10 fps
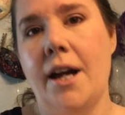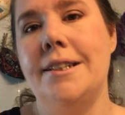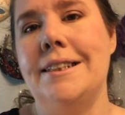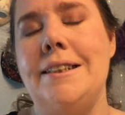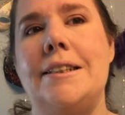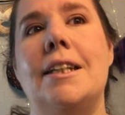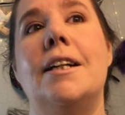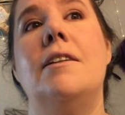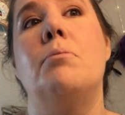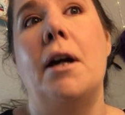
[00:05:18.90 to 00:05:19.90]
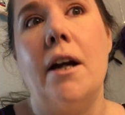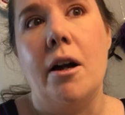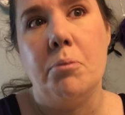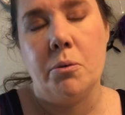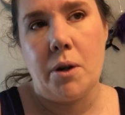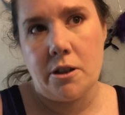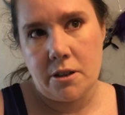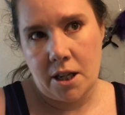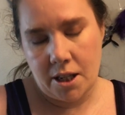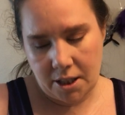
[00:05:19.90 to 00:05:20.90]
I just did my upper
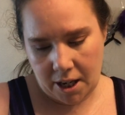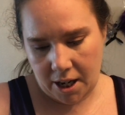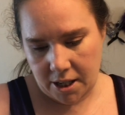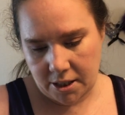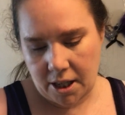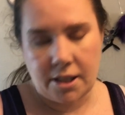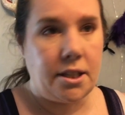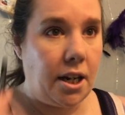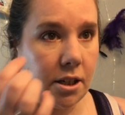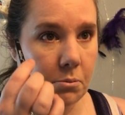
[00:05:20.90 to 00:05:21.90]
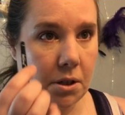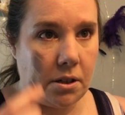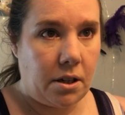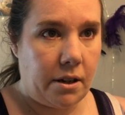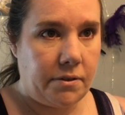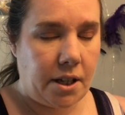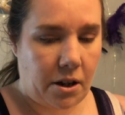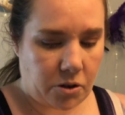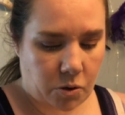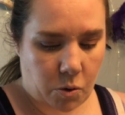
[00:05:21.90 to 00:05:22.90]
waterline and a tiny bit of the
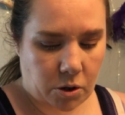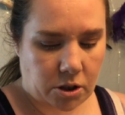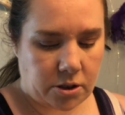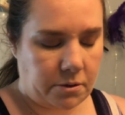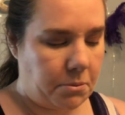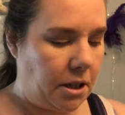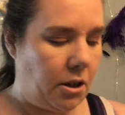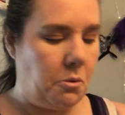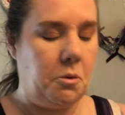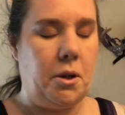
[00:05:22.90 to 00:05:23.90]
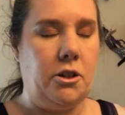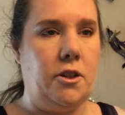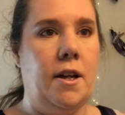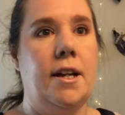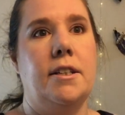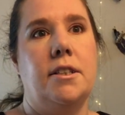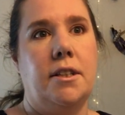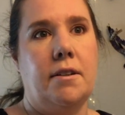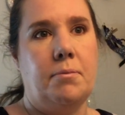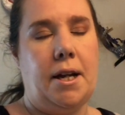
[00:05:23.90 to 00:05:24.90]
outer corners of my lower waterline to
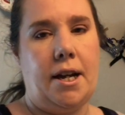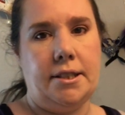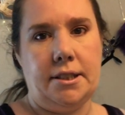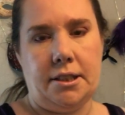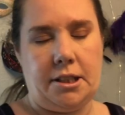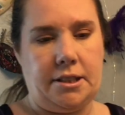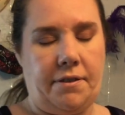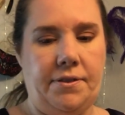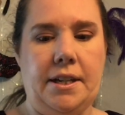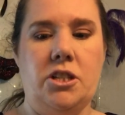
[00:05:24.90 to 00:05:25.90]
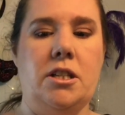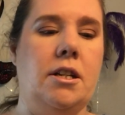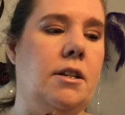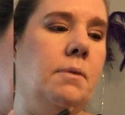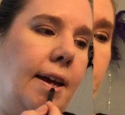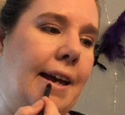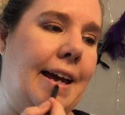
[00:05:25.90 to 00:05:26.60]
give my eyes a little definition.